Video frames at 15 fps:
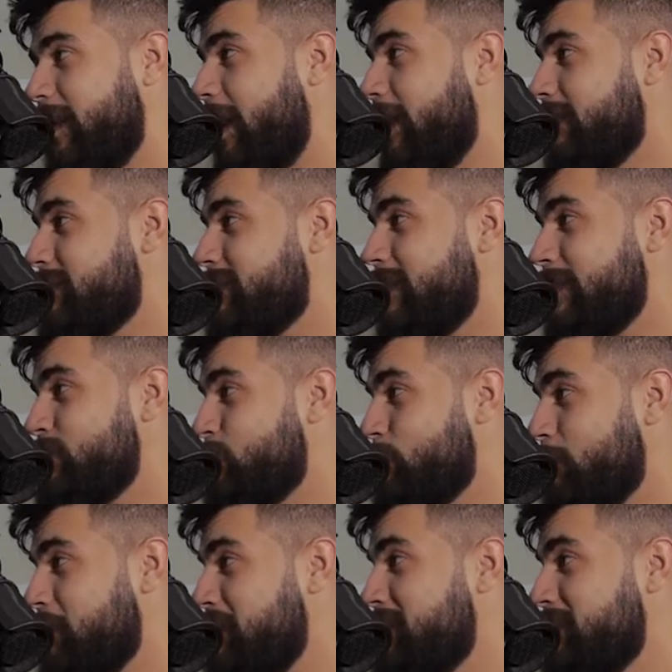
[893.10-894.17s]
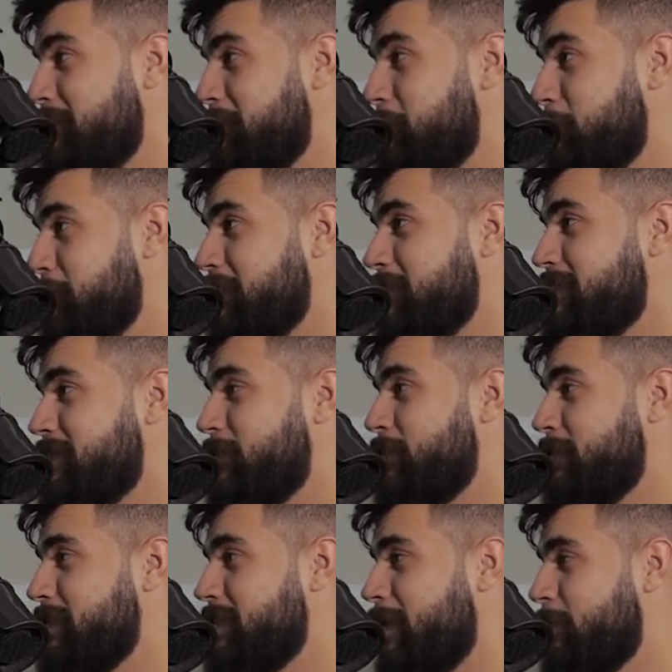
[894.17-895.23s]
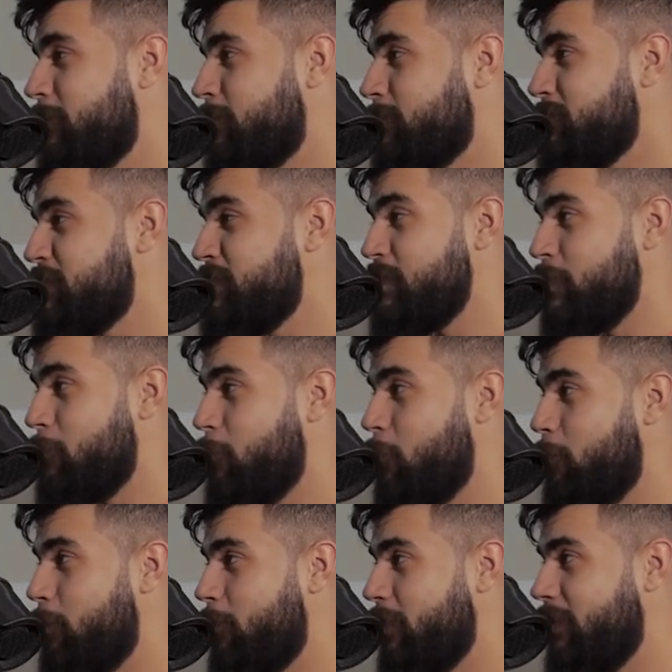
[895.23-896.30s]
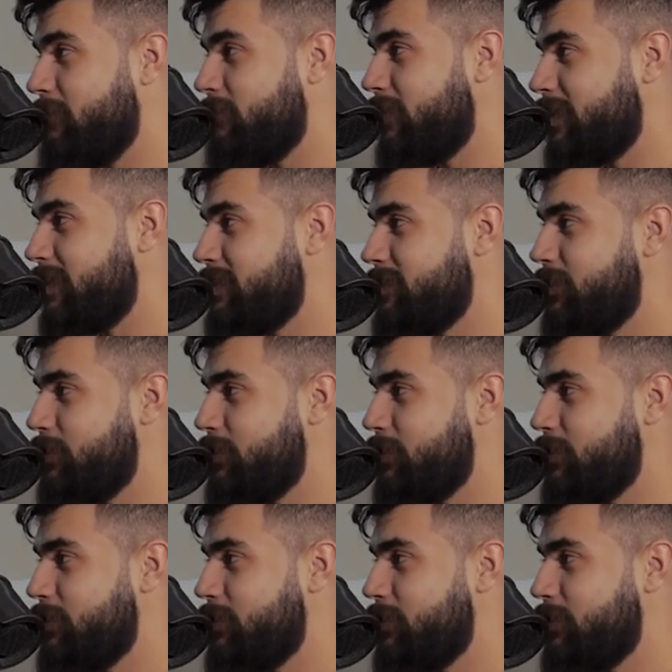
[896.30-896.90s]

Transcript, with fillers: honestly, that's reasonable considering it's coming from zero point fucking